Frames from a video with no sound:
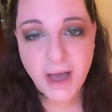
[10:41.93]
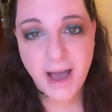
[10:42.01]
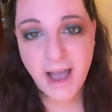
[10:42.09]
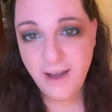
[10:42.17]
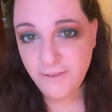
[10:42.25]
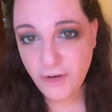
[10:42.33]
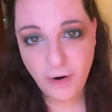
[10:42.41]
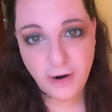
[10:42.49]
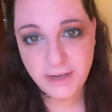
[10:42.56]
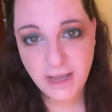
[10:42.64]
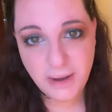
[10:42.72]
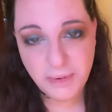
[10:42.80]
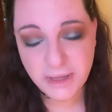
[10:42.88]
I have a hard
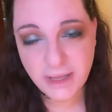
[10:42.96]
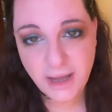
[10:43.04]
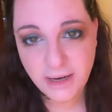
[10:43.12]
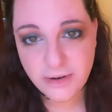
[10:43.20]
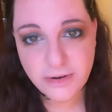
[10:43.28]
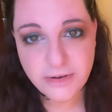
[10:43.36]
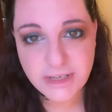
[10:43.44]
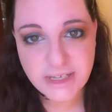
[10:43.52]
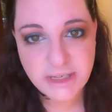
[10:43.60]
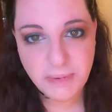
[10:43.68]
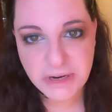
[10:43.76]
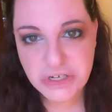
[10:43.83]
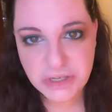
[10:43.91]
time with liners,
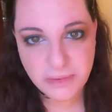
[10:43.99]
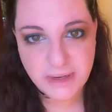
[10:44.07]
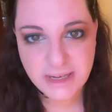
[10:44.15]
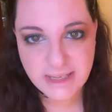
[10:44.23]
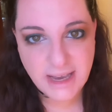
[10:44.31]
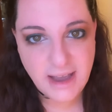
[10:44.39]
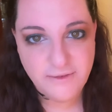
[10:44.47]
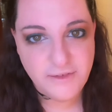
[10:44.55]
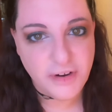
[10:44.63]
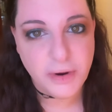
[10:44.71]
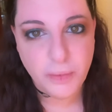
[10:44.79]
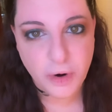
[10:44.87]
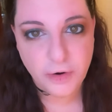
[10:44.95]
especially because I have
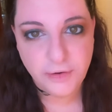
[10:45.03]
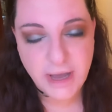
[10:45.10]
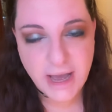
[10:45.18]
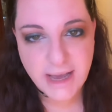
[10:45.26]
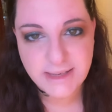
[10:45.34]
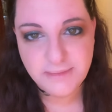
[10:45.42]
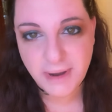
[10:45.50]
very watery eyes.